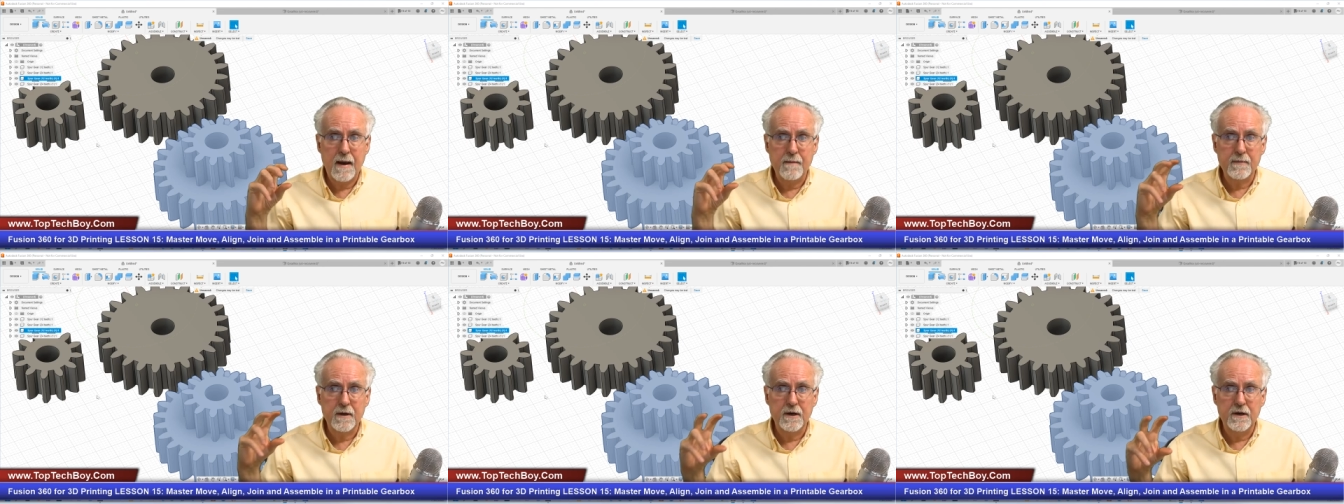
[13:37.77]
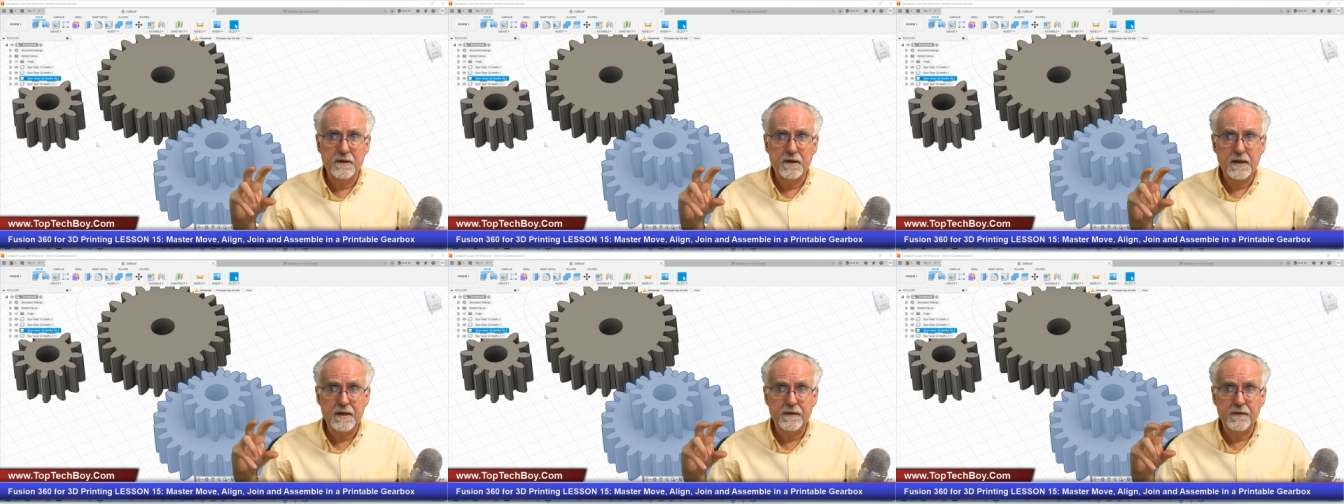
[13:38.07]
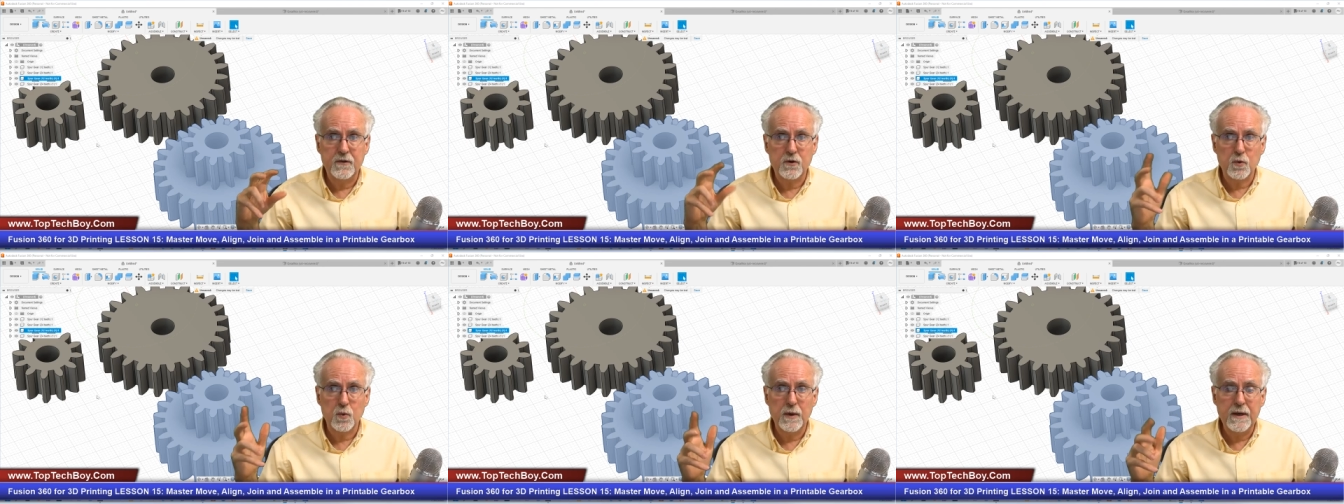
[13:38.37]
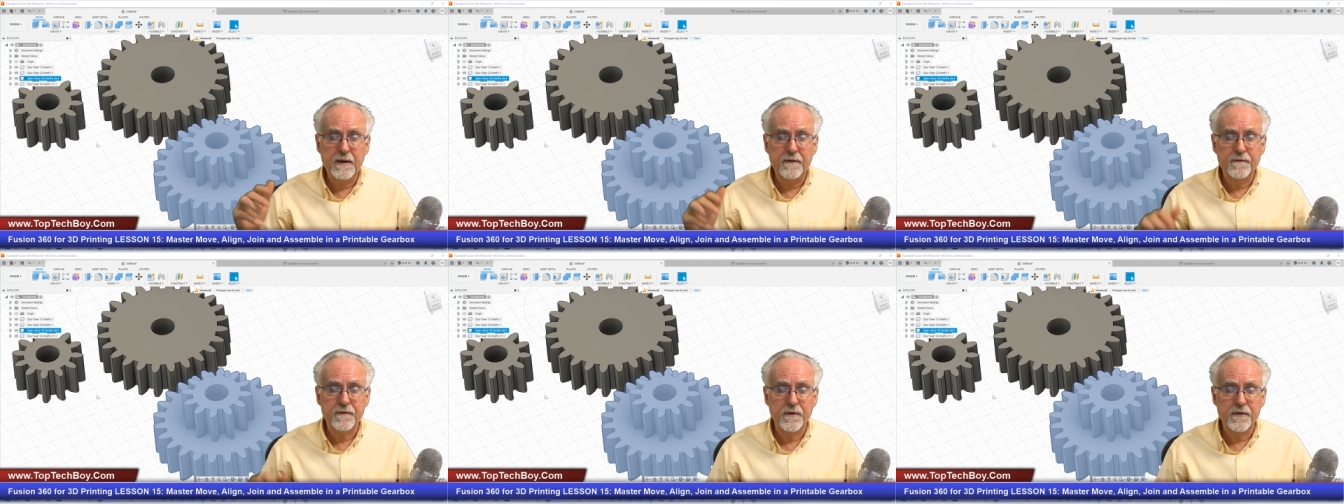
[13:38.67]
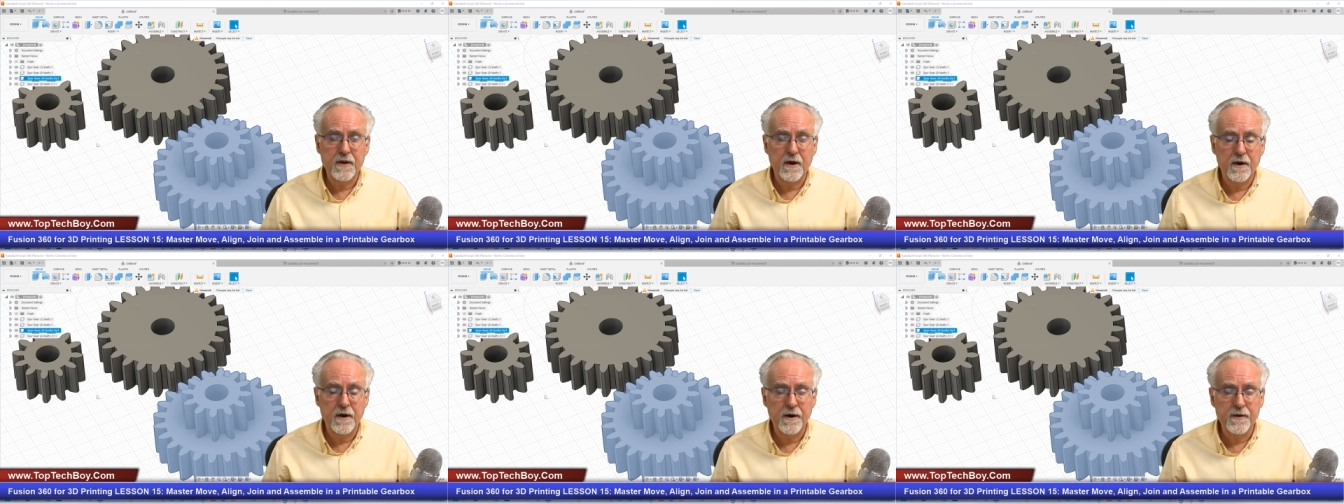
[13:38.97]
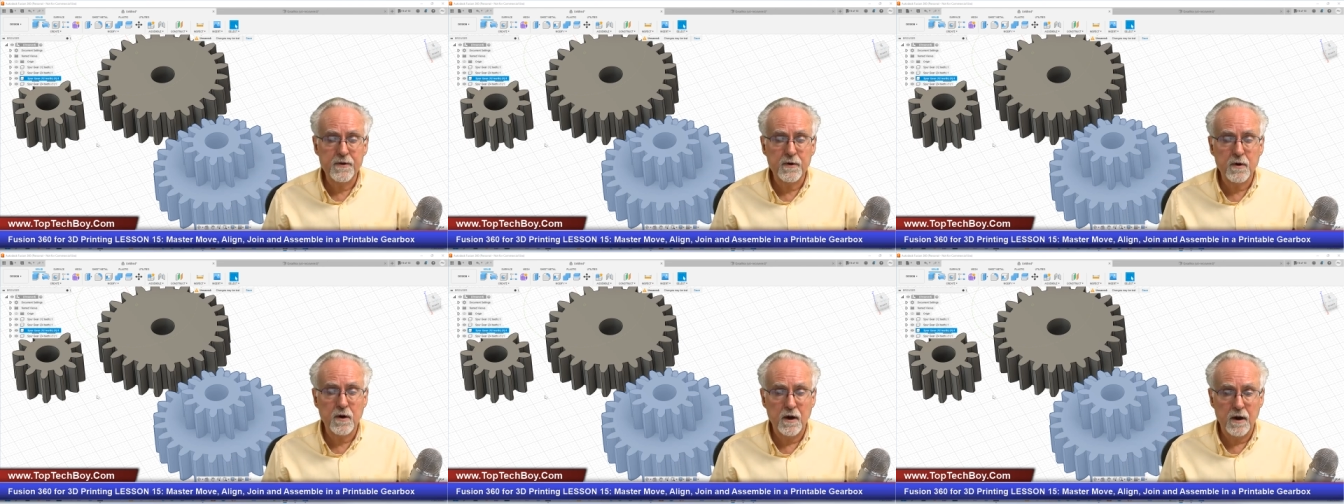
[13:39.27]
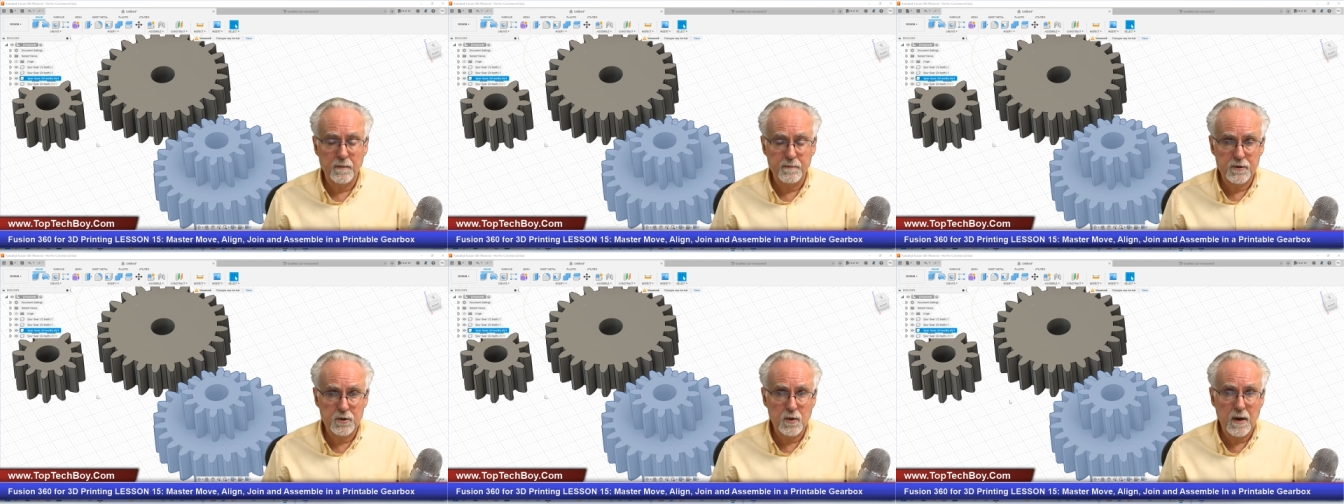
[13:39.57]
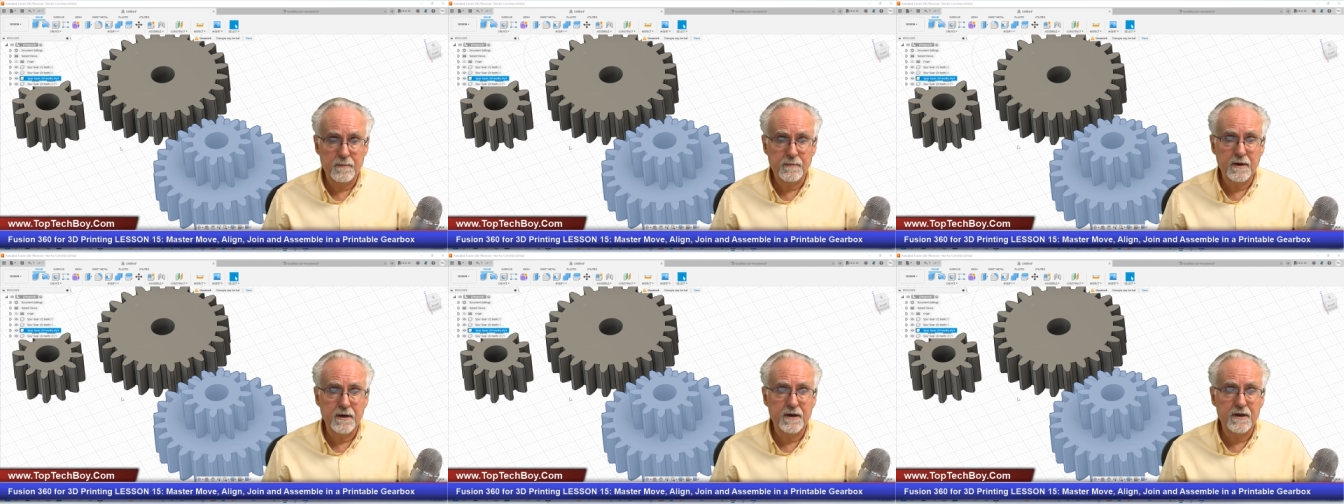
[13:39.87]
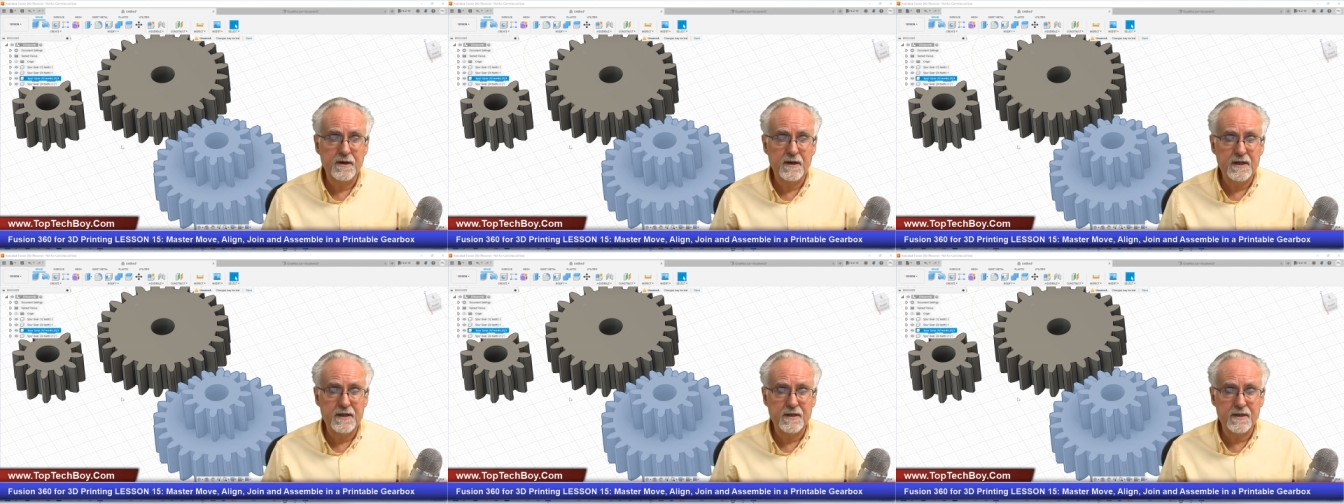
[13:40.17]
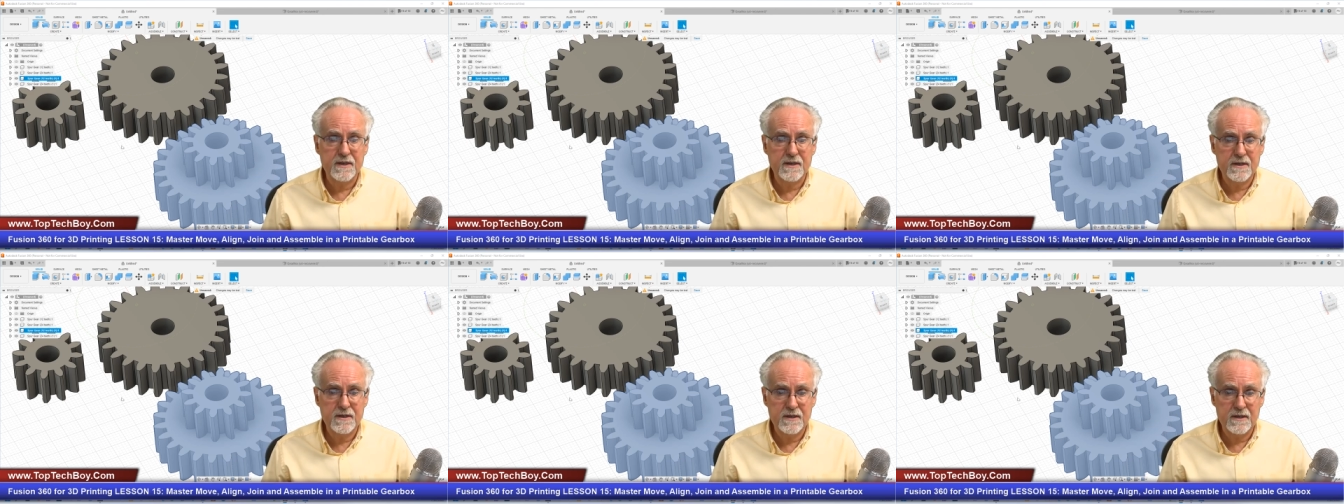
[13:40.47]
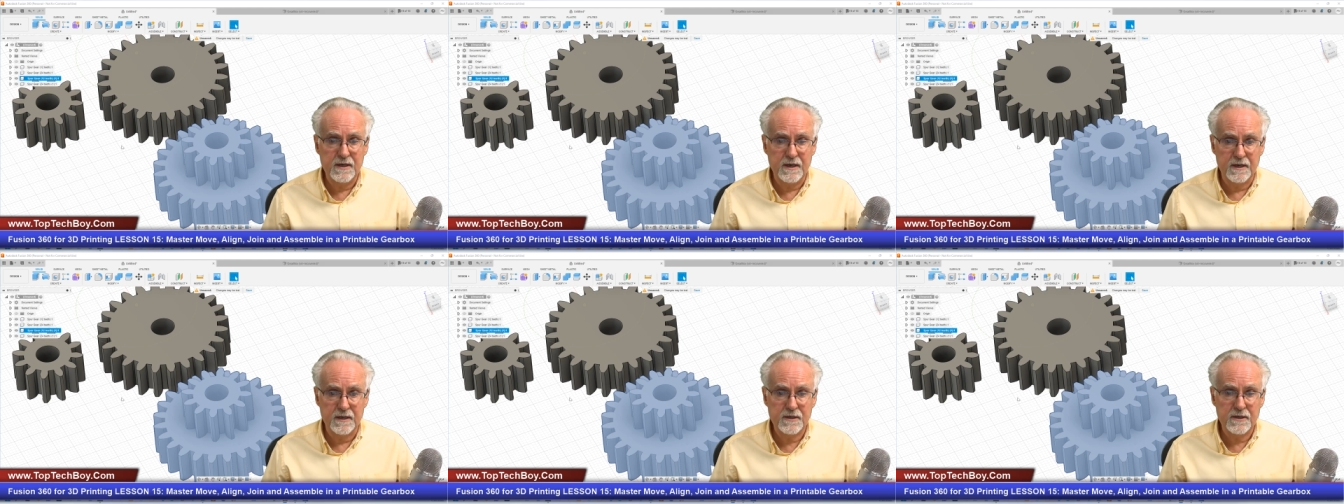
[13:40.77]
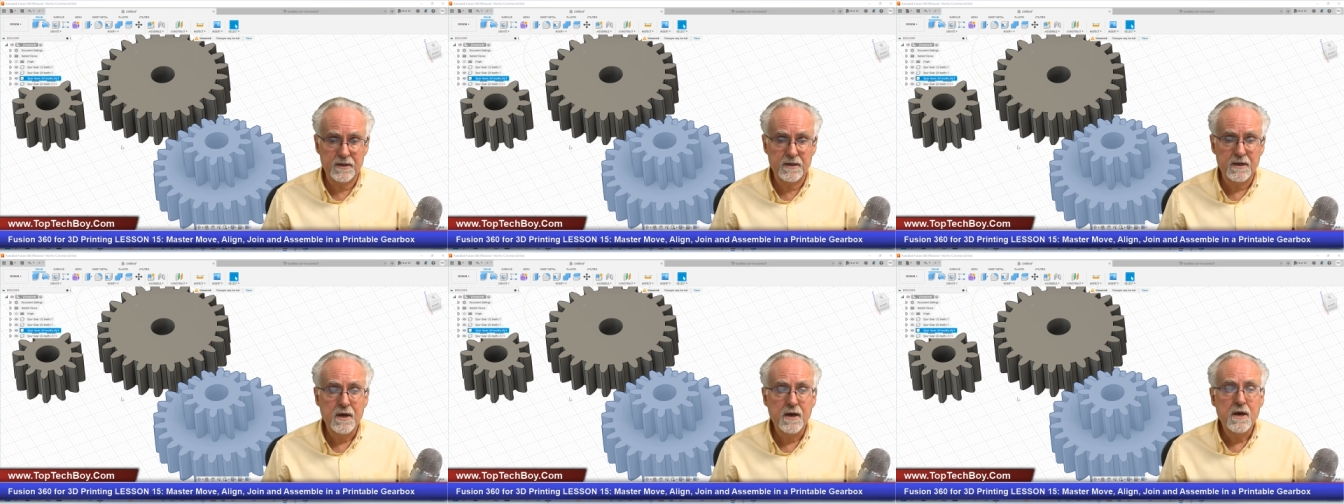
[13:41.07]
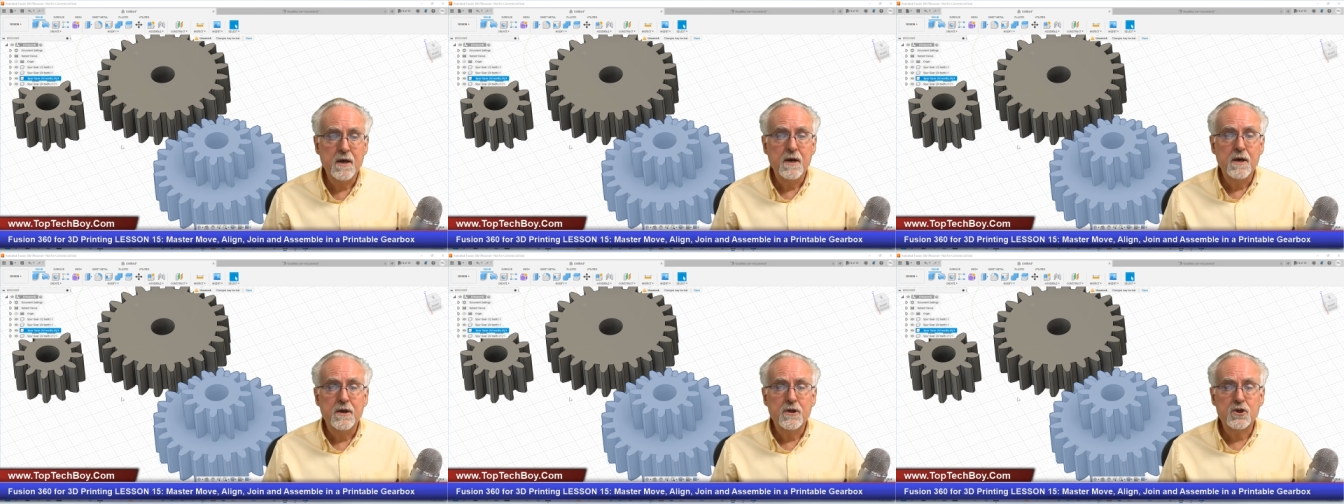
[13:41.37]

I'm going to need three for the other hub. So I'm going to need six.